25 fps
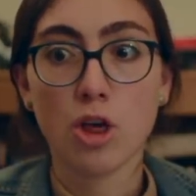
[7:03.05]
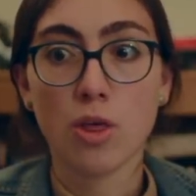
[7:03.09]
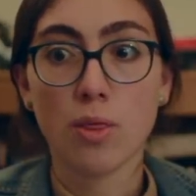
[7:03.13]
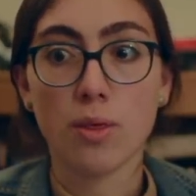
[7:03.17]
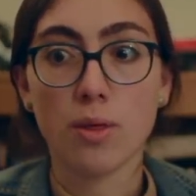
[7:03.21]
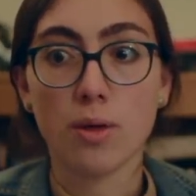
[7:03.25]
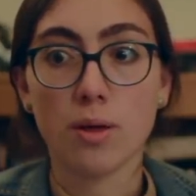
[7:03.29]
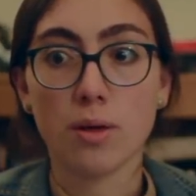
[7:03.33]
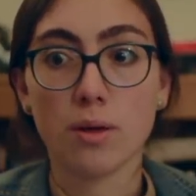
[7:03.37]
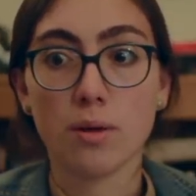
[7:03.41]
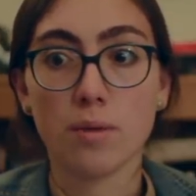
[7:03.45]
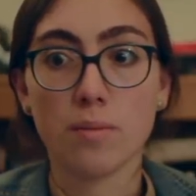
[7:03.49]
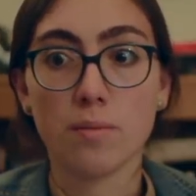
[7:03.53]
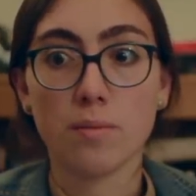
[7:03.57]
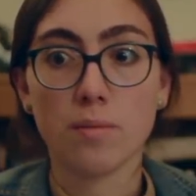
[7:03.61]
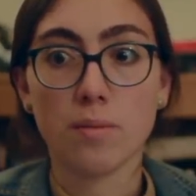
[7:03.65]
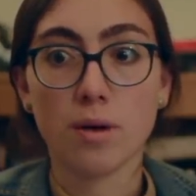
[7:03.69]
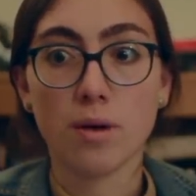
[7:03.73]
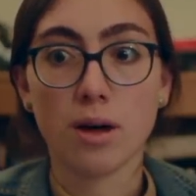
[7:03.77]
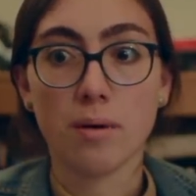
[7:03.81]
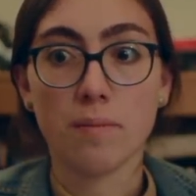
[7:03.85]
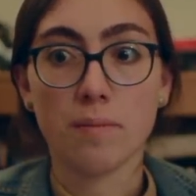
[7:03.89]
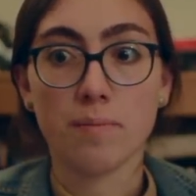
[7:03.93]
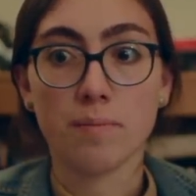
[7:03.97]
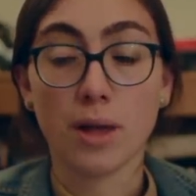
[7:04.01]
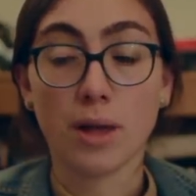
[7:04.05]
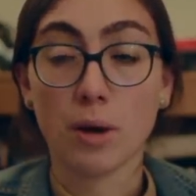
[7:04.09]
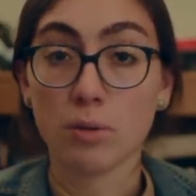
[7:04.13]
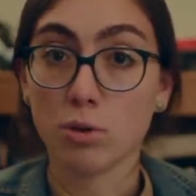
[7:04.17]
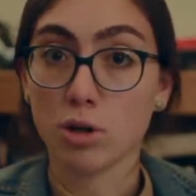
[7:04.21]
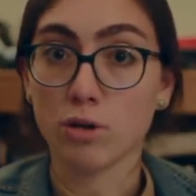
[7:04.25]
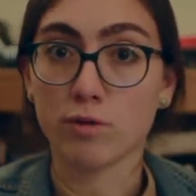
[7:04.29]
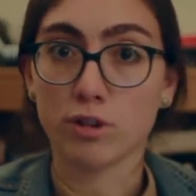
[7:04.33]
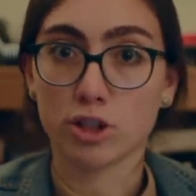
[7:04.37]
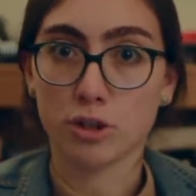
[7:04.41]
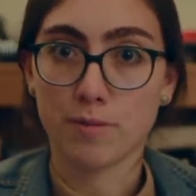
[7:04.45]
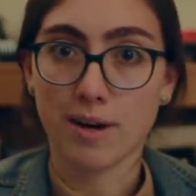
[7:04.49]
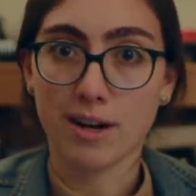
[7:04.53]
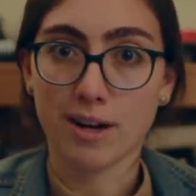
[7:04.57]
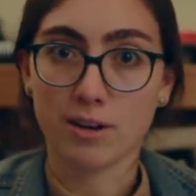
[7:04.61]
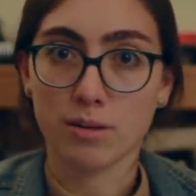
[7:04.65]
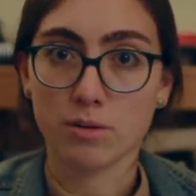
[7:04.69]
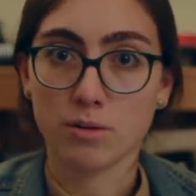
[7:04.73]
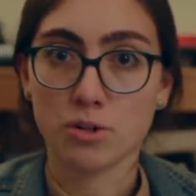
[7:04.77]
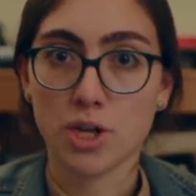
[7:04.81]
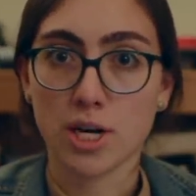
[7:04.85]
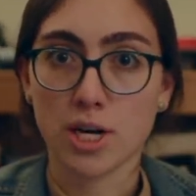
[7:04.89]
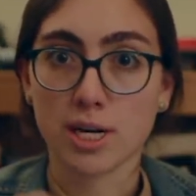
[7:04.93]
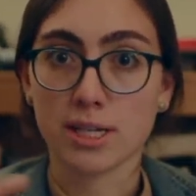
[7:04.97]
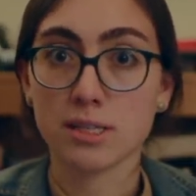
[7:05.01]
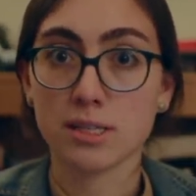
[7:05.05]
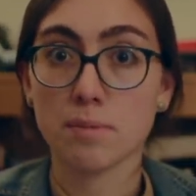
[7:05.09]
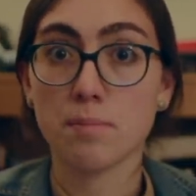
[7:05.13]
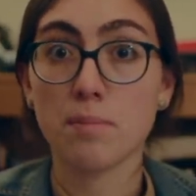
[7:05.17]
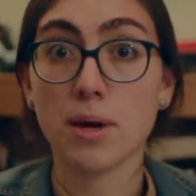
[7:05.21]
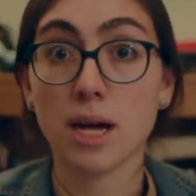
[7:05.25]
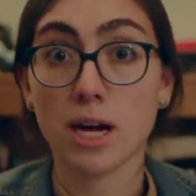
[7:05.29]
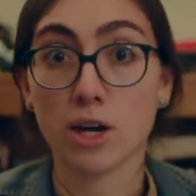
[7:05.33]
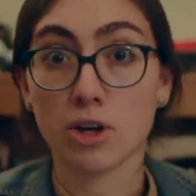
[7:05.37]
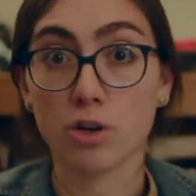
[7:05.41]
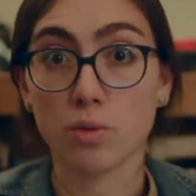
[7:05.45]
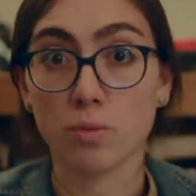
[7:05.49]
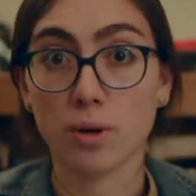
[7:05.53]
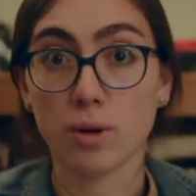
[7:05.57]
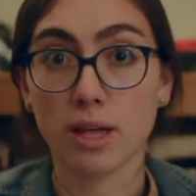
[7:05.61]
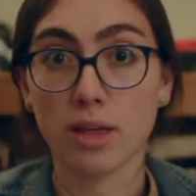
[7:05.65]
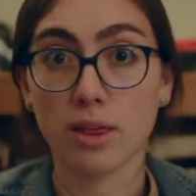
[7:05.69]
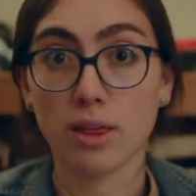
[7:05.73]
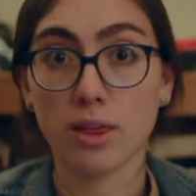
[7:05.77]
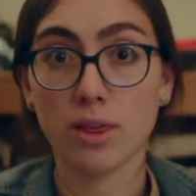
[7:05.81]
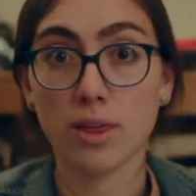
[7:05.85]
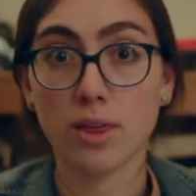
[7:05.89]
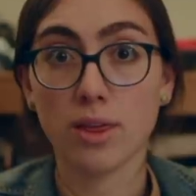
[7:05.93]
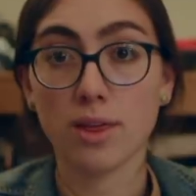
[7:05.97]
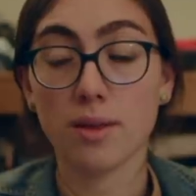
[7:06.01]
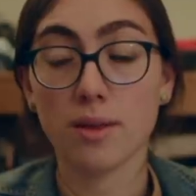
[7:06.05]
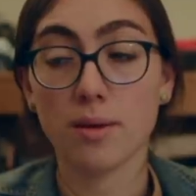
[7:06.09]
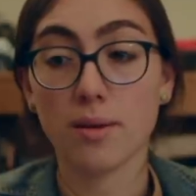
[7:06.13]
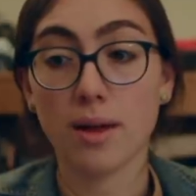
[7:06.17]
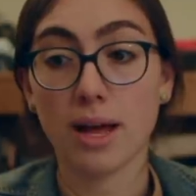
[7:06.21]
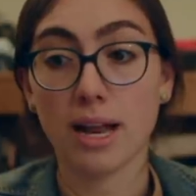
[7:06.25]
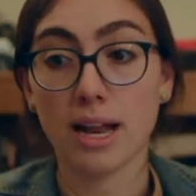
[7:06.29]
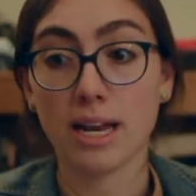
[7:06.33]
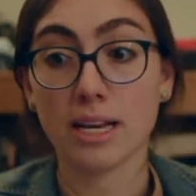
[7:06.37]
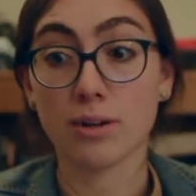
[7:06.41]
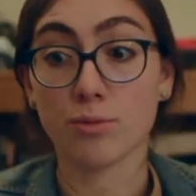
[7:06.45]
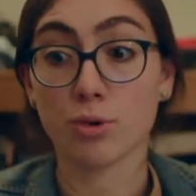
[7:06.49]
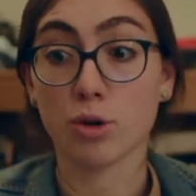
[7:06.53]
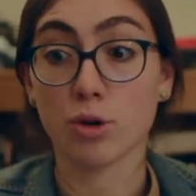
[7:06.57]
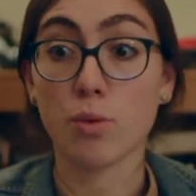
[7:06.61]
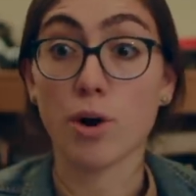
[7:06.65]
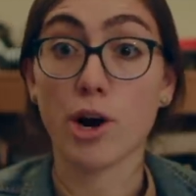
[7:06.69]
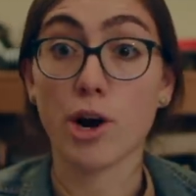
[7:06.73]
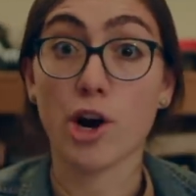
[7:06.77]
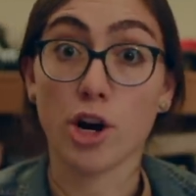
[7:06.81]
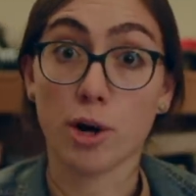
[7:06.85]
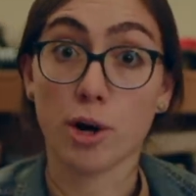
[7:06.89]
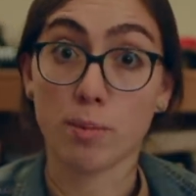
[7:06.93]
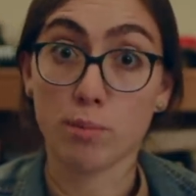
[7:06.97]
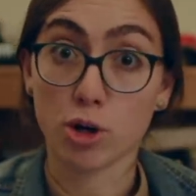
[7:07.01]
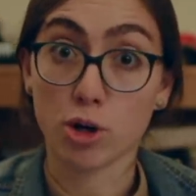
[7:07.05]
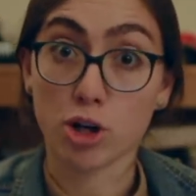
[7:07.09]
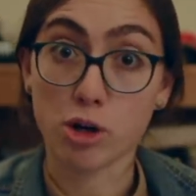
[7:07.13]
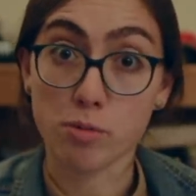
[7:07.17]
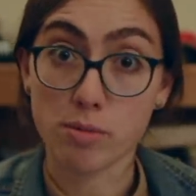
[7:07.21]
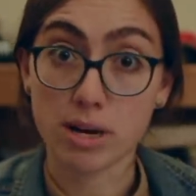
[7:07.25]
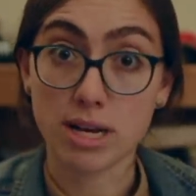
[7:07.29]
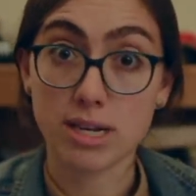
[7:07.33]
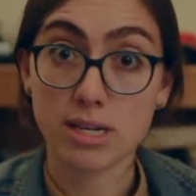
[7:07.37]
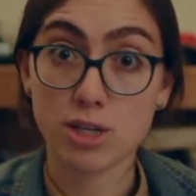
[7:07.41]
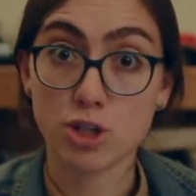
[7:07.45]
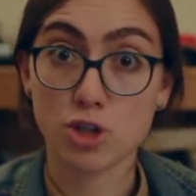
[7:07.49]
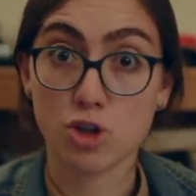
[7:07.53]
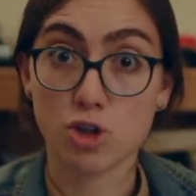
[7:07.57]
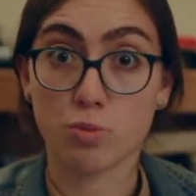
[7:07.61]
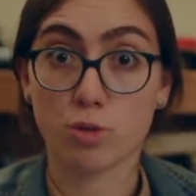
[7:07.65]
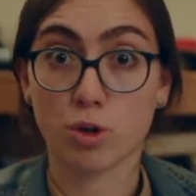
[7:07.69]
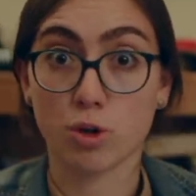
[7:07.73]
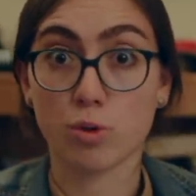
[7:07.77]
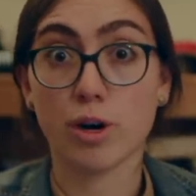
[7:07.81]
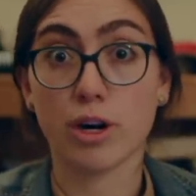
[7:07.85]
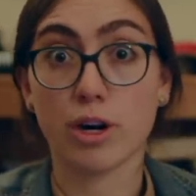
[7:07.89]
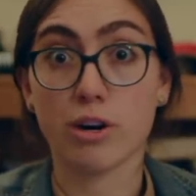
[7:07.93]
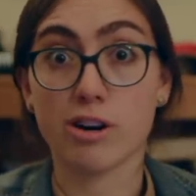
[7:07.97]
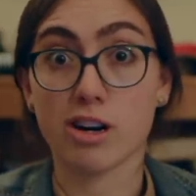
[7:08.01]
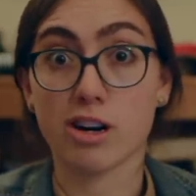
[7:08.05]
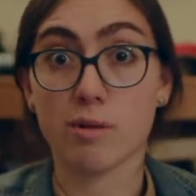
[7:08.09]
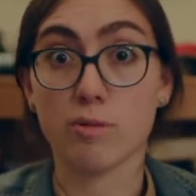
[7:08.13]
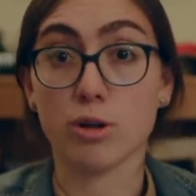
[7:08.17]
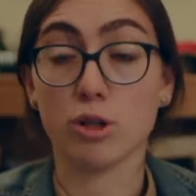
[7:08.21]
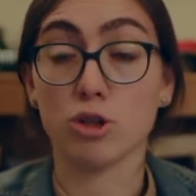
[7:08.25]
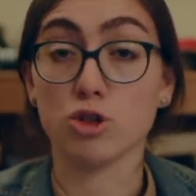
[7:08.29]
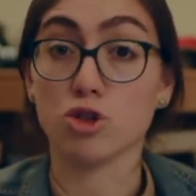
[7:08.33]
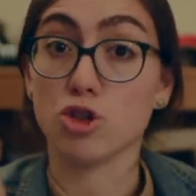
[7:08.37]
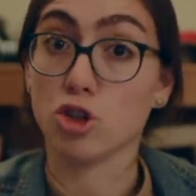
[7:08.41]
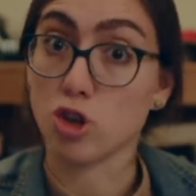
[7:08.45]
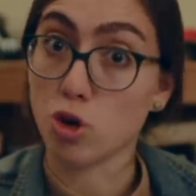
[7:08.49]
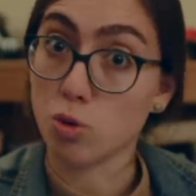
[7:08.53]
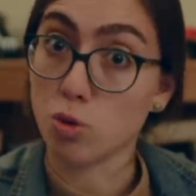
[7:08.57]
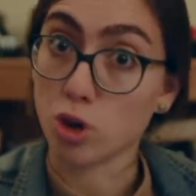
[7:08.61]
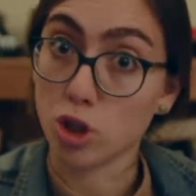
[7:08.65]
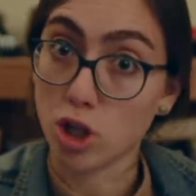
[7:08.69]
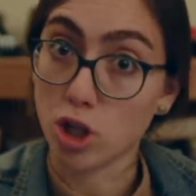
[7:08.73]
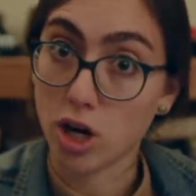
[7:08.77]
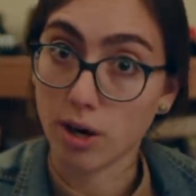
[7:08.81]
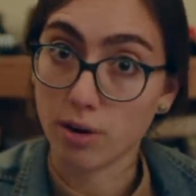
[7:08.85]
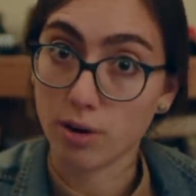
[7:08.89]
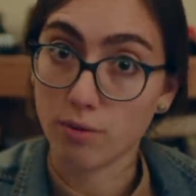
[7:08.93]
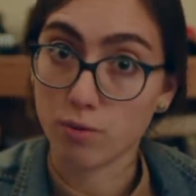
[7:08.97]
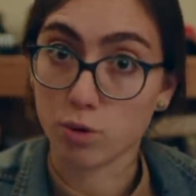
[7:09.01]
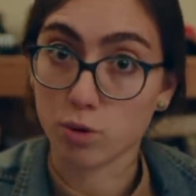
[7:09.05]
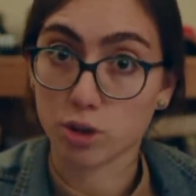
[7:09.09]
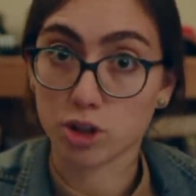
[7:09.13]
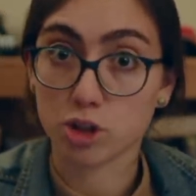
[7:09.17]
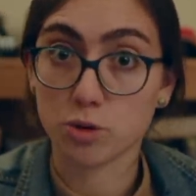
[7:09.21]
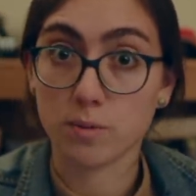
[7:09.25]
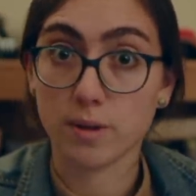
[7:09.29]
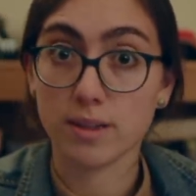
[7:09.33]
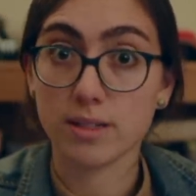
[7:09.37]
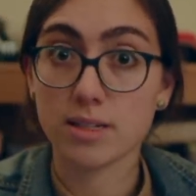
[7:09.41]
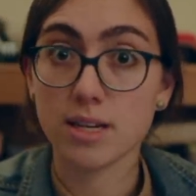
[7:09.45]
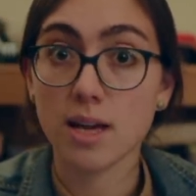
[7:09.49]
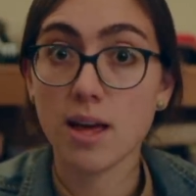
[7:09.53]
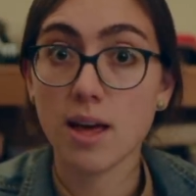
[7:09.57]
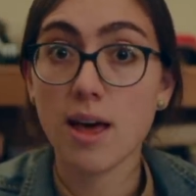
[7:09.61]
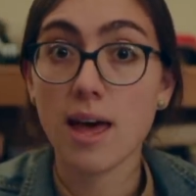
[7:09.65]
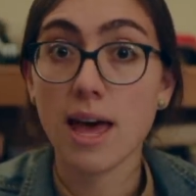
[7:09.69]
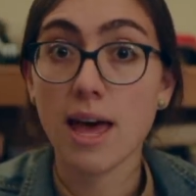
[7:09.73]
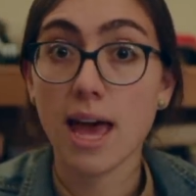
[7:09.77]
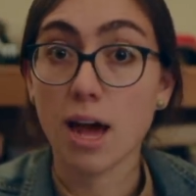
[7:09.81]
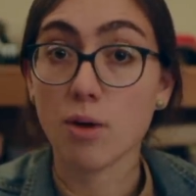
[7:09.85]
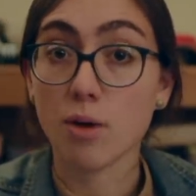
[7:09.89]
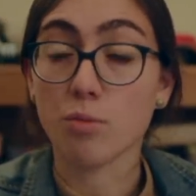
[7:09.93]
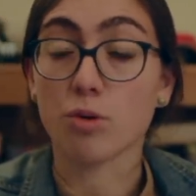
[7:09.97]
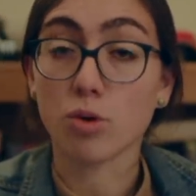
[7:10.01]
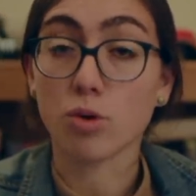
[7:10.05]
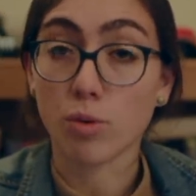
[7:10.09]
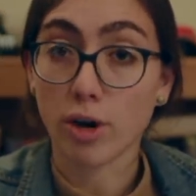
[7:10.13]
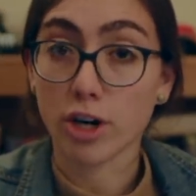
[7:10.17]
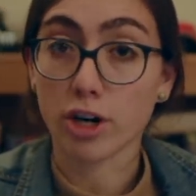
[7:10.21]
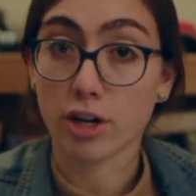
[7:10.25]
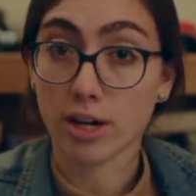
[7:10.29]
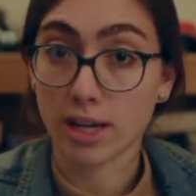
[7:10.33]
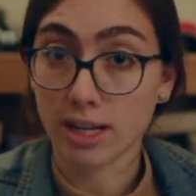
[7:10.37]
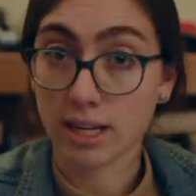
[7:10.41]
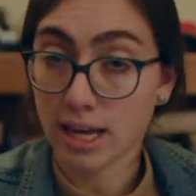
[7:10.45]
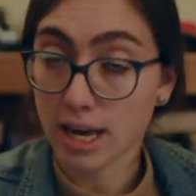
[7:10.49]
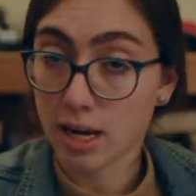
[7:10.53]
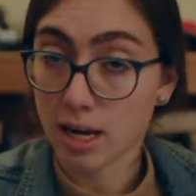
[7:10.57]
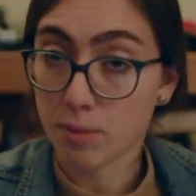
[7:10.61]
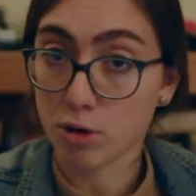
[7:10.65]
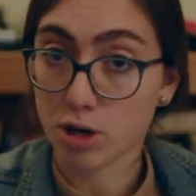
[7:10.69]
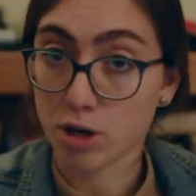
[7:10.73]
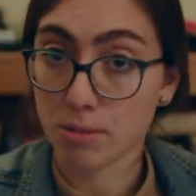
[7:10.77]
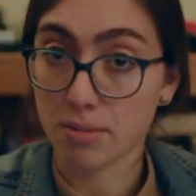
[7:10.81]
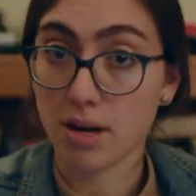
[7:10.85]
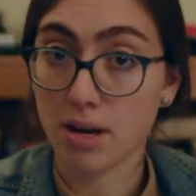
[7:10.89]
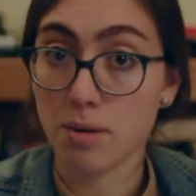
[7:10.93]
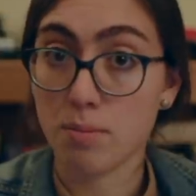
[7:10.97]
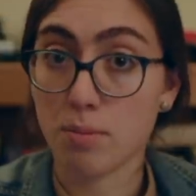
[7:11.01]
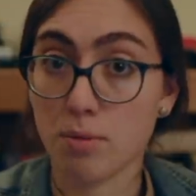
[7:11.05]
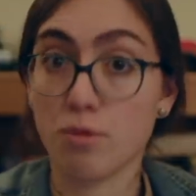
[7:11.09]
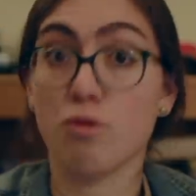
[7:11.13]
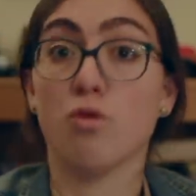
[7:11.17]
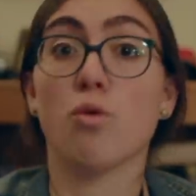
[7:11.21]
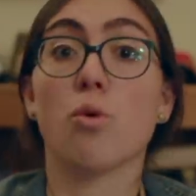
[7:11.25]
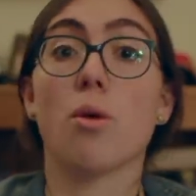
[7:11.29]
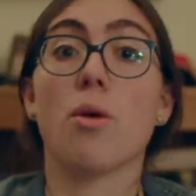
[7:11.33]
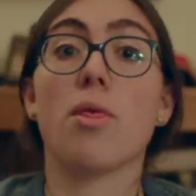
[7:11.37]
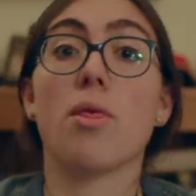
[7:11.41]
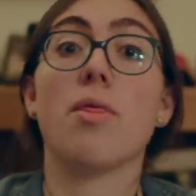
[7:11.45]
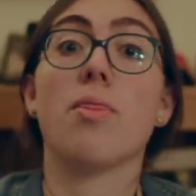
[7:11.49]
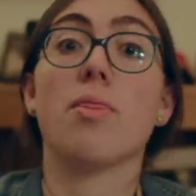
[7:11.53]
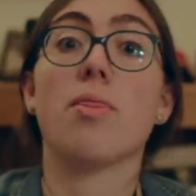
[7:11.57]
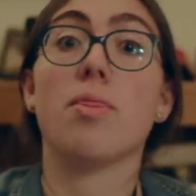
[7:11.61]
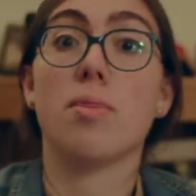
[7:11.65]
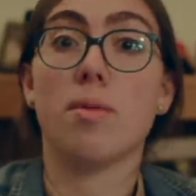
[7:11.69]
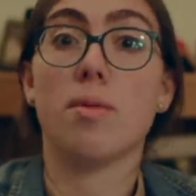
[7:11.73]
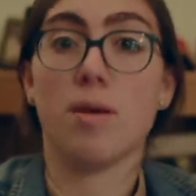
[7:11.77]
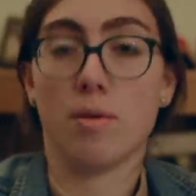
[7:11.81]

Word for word: the um, how universal background checks paired with requiring a permit, so requiring criminals to go to law enforcement and require and get a permit before then,